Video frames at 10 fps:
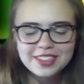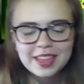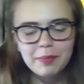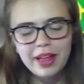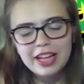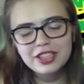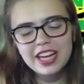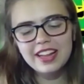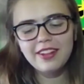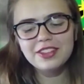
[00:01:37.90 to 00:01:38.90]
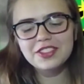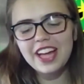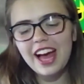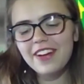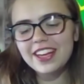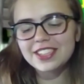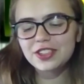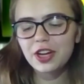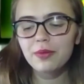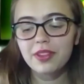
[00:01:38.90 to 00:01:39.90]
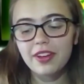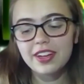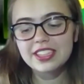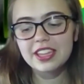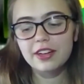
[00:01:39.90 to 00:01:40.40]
the Blanchet Lunch staff has shared with us their